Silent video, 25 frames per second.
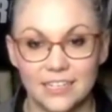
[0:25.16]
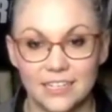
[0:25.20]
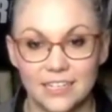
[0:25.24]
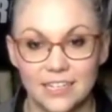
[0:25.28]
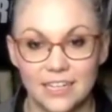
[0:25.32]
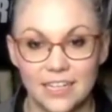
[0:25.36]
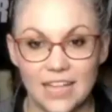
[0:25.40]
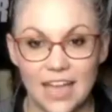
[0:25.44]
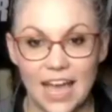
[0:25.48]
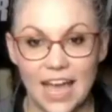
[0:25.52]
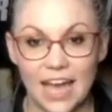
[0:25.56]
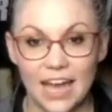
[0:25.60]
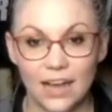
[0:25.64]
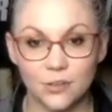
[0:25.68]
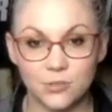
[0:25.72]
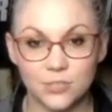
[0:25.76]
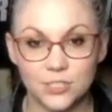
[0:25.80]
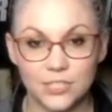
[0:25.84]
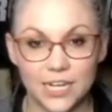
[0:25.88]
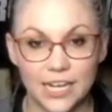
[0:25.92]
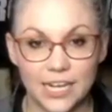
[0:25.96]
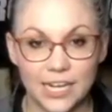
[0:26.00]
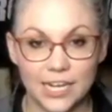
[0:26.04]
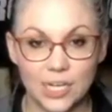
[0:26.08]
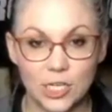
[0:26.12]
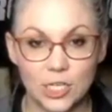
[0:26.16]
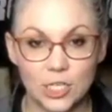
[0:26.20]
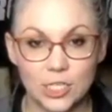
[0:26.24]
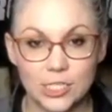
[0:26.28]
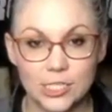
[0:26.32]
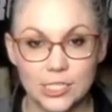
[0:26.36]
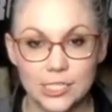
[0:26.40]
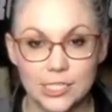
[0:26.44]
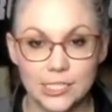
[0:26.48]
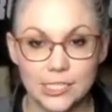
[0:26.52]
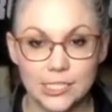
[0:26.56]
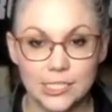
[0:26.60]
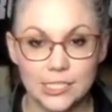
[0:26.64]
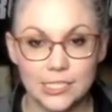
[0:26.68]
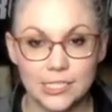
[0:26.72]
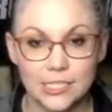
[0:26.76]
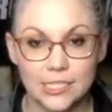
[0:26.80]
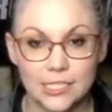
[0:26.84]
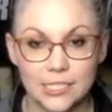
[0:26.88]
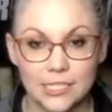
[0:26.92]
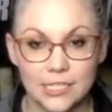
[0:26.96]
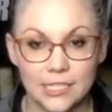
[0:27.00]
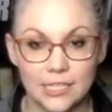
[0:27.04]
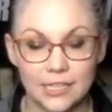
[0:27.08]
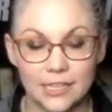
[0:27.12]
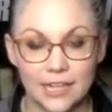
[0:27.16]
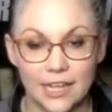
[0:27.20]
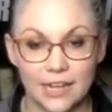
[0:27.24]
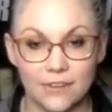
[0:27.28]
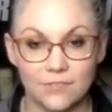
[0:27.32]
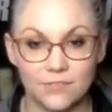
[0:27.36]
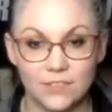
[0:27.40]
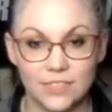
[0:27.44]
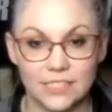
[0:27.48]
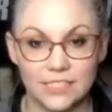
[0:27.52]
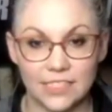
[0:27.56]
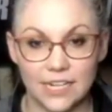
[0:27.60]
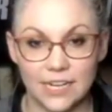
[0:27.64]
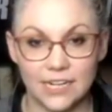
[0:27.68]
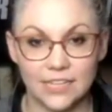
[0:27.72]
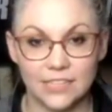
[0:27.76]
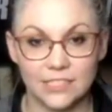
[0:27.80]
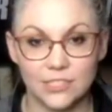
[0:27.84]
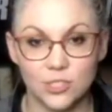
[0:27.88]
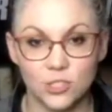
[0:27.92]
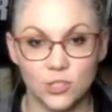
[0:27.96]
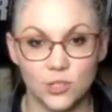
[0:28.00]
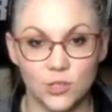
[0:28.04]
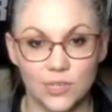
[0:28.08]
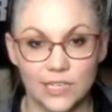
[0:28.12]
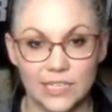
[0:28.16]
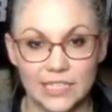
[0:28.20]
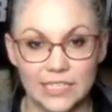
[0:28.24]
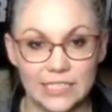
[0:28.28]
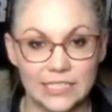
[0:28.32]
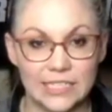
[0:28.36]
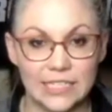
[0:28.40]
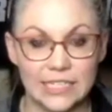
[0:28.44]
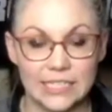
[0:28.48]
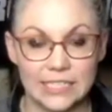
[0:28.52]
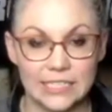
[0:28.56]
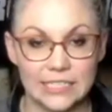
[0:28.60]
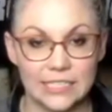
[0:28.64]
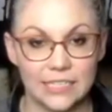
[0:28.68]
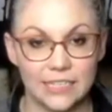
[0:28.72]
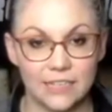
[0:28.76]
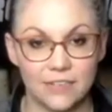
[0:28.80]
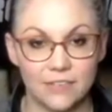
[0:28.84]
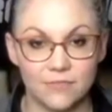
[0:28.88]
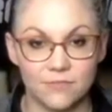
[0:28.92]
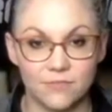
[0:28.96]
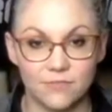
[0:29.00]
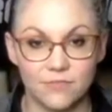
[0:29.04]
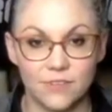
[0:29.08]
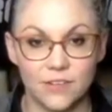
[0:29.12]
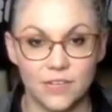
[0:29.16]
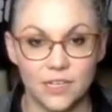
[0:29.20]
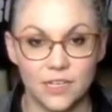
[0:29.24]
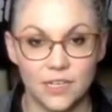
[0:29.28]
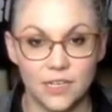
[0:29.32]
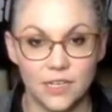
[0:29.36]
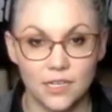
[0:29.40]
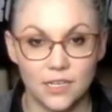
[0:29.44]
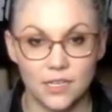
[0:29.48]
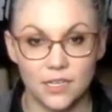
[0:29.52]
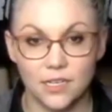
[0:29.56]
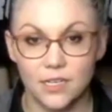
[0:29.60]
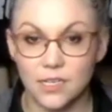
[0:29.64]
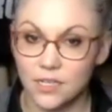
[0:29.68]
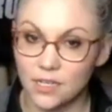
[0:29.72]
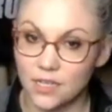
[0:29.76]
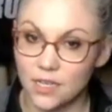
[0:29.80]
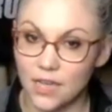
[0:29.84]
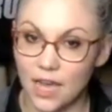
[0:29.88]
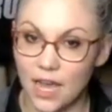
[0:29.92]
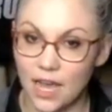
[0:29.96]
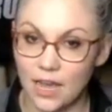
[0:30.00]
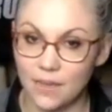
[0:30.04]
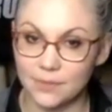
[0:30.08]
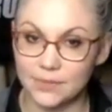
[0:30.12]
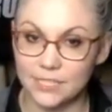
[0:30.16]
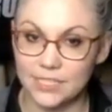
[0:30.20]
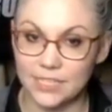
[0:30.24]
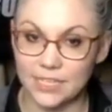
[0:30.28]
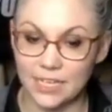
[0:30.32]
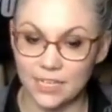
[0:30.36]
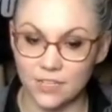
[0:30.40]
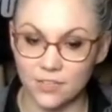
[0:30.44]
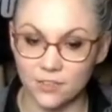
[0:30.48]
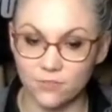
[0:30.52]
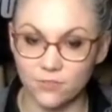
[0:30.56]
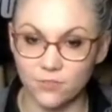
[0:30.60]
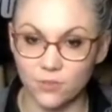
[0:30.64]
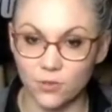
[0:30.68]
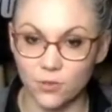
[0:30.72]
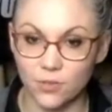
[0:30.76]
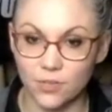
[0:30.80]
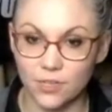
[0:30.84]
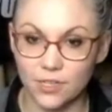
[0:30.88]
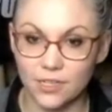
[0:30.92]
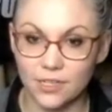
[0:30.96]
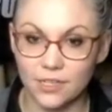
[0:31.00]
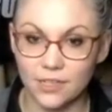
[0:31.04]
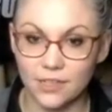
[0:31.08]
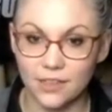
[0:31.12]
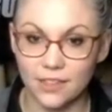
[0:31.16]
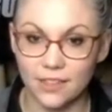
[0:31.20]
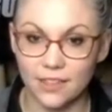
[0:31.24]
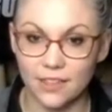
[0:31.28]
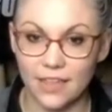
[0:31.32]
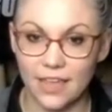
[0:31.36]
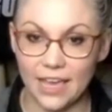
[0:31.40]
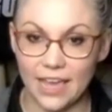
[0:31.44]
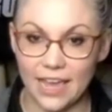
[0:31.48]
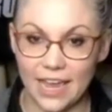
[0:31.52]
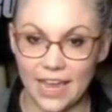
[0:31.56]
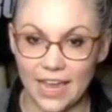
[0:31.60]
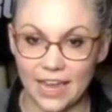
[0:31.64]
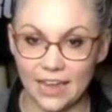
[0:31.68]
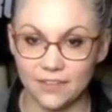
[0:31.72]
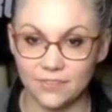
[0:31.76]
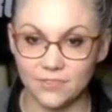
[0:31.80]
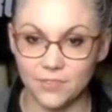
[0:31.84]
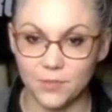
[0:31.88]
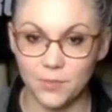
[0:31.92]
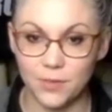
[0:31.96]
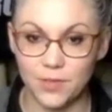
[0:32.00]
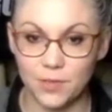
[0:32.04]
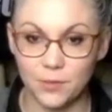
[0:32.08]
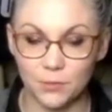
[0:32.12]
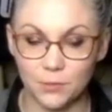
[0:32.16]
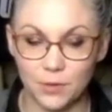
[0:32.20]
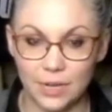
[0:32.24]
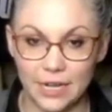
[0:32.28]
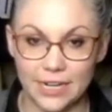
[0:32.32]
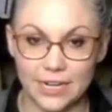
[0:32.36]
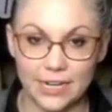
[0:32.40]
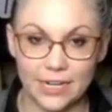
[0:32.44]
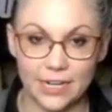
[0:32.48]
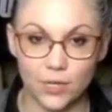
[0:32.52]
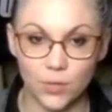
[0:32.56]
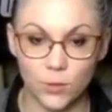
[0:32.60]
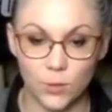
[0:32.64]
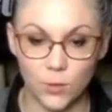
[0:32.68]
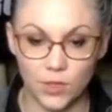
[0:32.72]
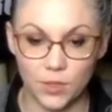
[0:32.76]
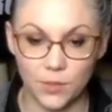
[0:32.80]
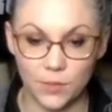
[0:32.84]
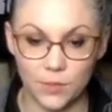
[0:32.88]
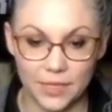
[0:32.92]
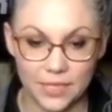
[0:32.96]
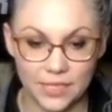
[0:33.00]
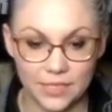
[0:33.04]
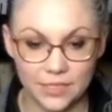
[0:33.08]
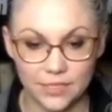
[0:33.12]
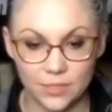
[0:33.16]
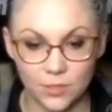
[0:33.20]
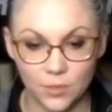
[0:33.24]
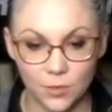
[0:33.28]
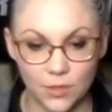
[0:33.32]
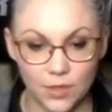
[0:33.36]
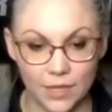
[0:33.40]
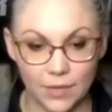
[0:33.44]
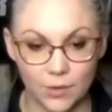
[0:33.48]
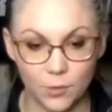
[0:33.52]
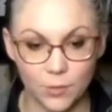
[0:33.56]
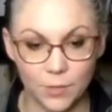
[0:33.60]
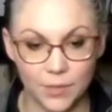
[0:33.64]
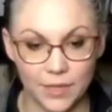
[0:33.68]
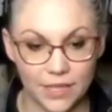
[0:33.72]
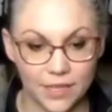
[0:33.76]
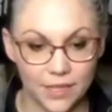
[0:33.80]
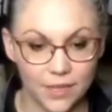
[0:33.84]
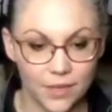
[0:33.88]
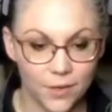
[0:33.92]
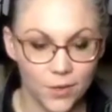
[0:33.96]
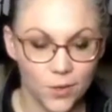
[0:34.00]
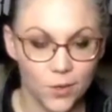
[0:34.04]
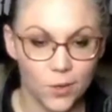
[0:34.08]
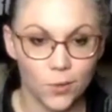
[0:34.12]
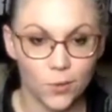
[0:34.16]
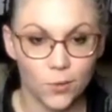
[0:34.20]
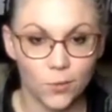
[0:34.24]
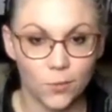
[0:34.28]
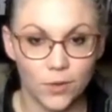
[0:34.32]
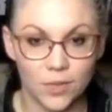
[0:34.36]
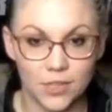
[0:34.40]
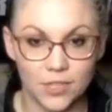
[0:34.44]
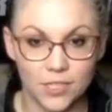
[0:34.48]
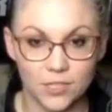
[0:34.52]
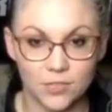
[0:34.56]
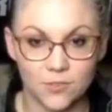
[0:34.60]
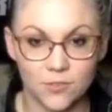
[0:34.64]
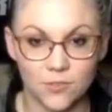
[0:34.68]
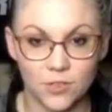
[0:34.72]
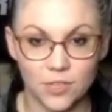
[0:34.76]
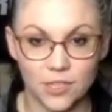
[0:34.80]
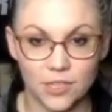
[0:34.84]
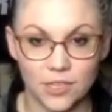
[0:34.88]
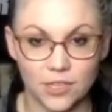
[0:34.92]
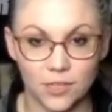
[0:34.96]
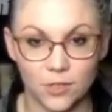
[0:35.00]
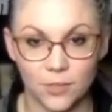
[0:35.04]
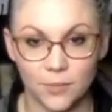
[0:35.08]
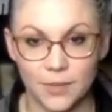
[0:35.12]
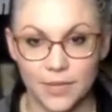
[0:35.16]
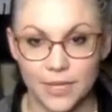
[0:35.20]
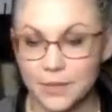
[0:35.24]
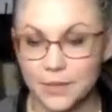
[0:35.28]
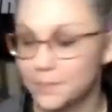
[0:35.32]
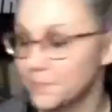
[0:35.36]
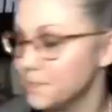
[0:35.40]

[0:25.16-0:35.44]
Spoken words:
house tigers that have decided to join us, because if I'm sitting on the floor, they have to be right here with me. So they'll be with us for a little bit.